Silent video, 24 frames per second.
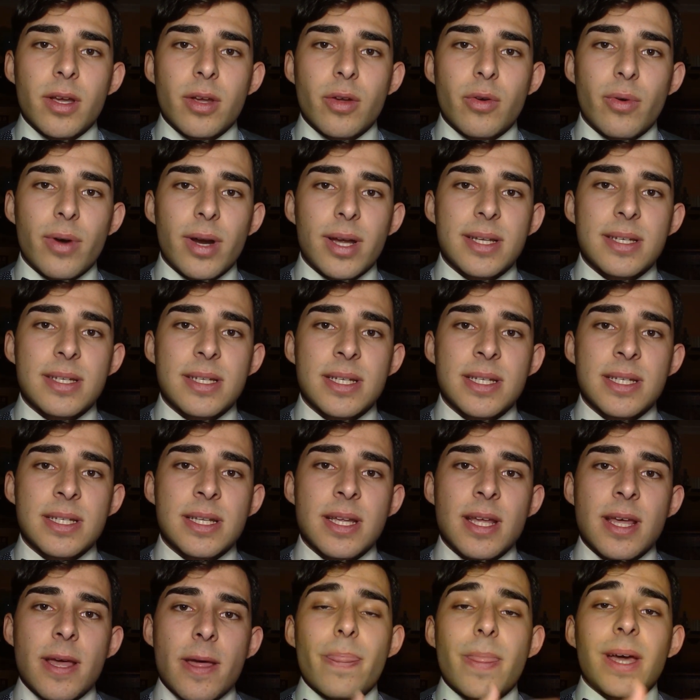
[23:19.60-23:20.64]
crises
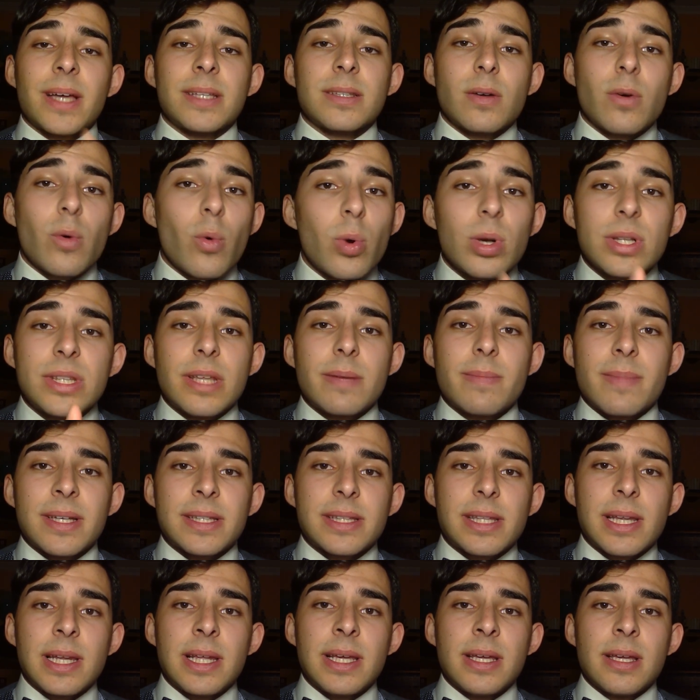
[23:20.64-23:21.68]
that
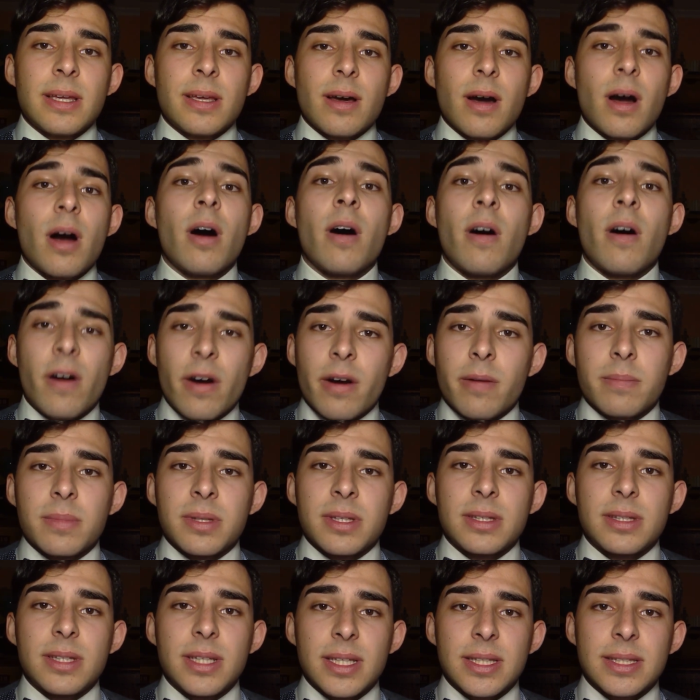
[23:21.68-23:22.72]
ultimately
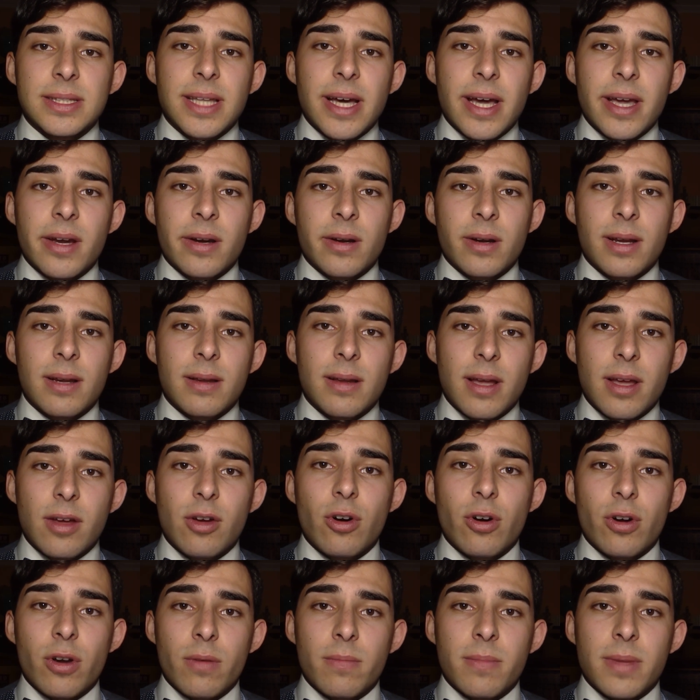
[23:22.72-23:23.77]
harm the entire
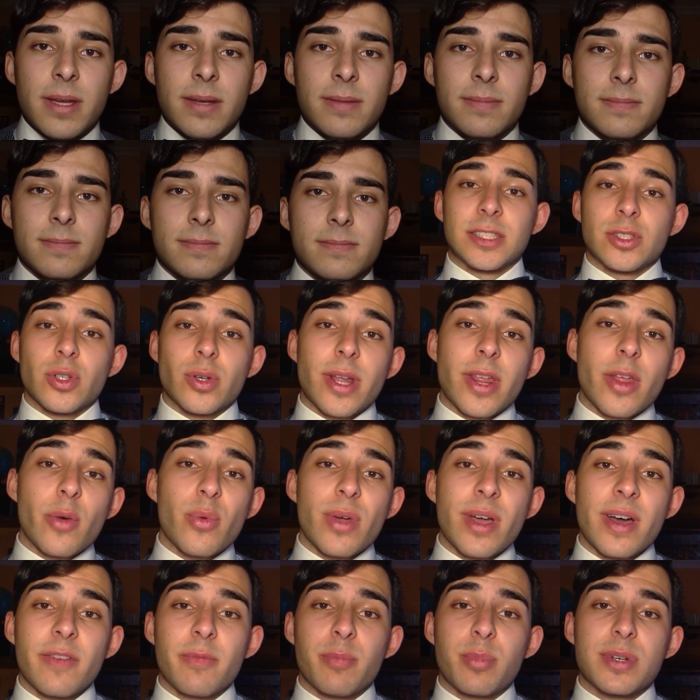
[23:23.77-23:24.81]
economy. So now that we
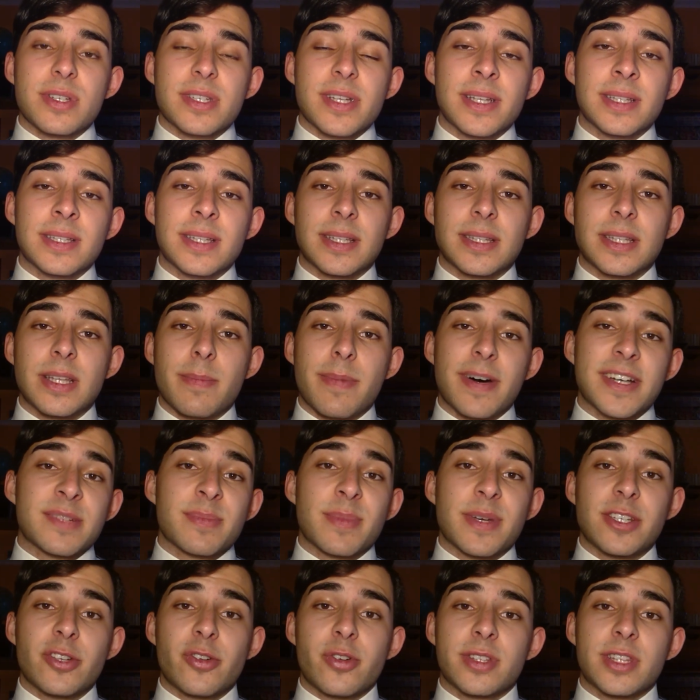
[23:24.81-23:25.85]
have presented the vast
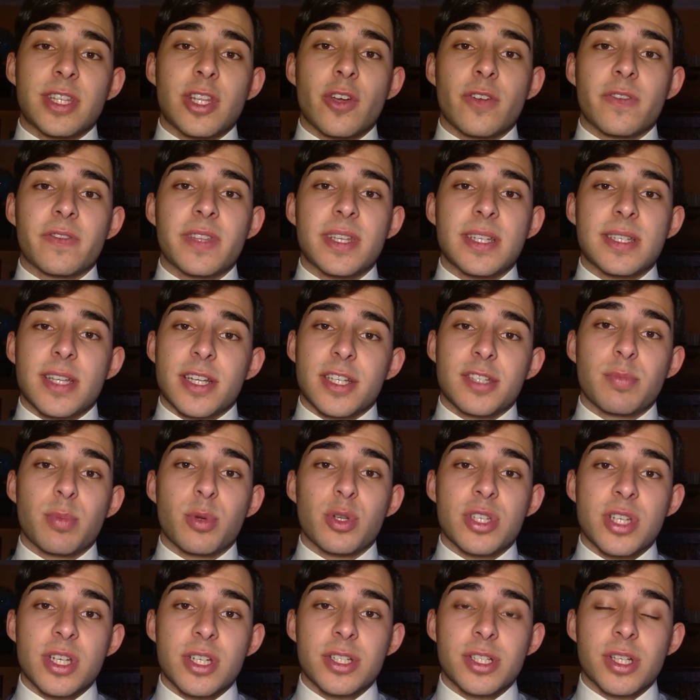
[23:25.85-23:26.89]
majority of this
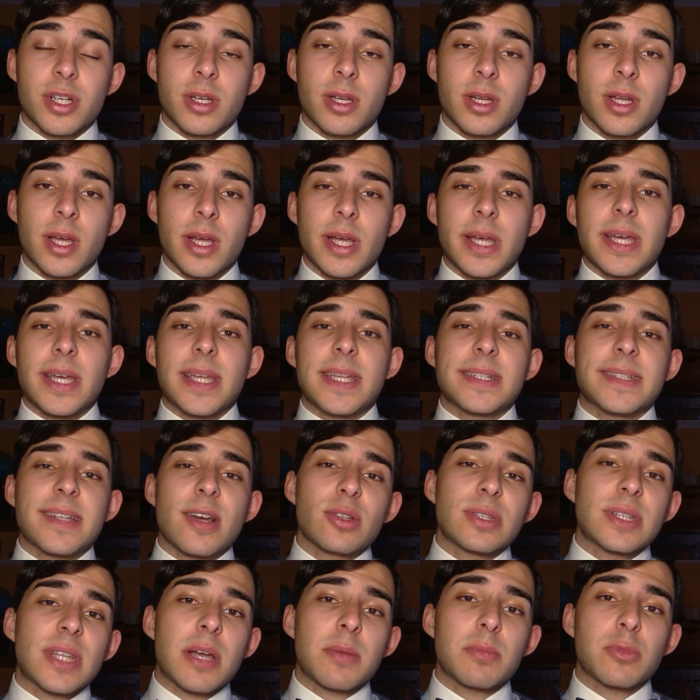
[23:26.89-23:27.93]
exposition, it is now
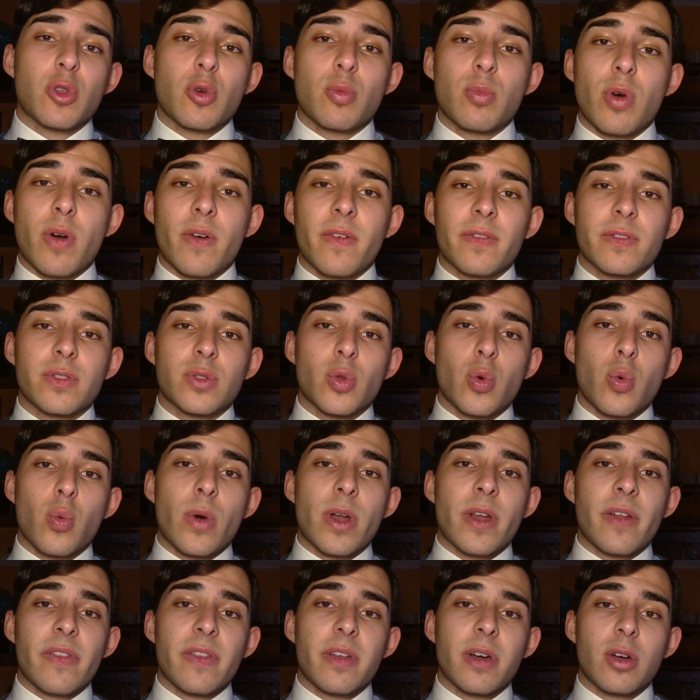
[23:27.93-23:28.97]
time to move to one
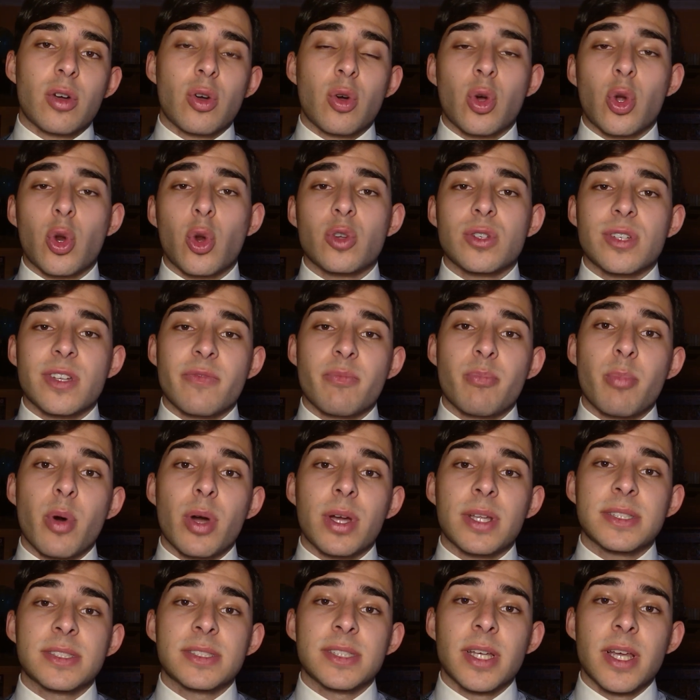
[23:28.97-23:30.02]
of the conclusive
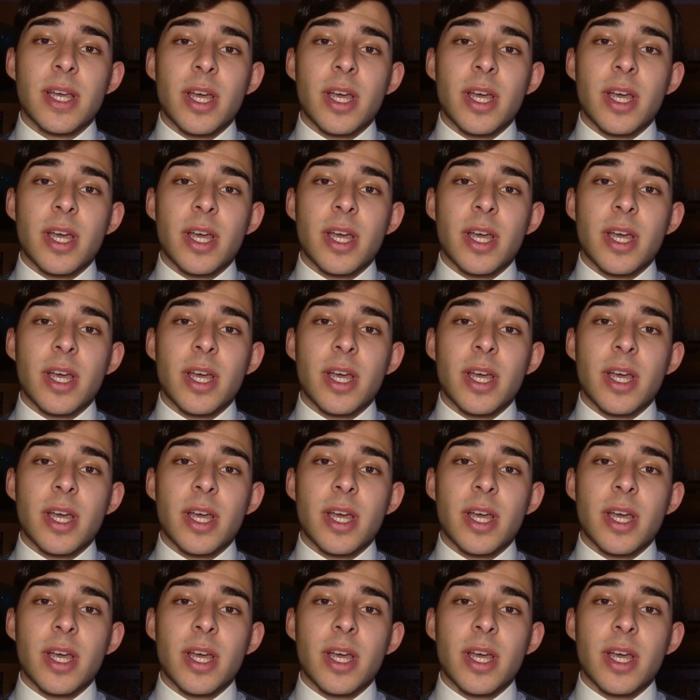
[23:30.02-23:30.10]
points,